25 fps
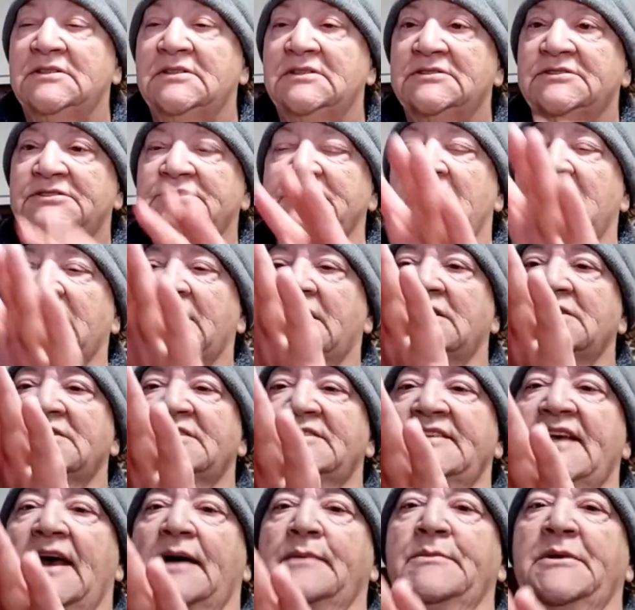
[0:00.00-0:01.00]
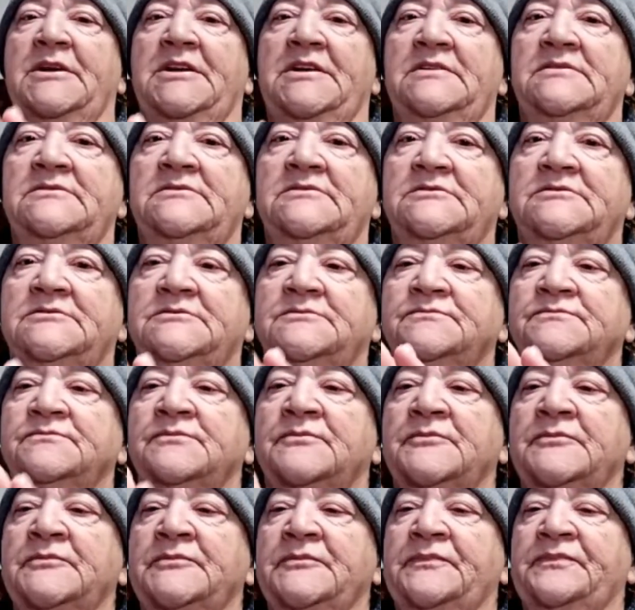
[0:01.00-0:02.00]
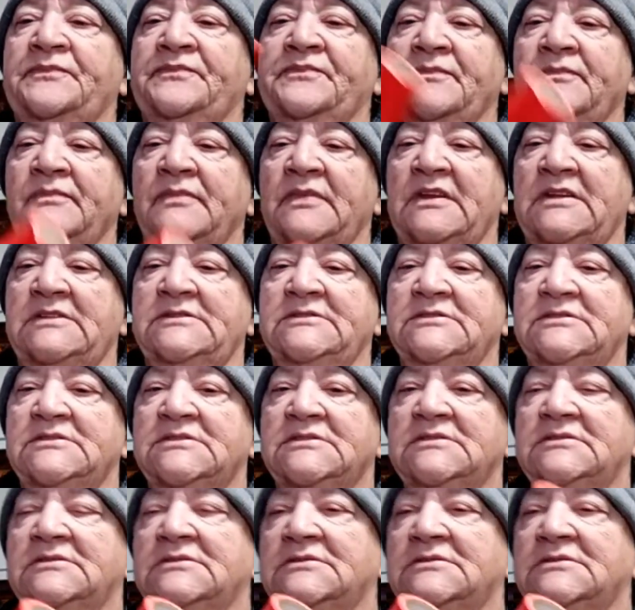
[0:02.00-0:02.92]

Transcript: It's like a salmon. Mm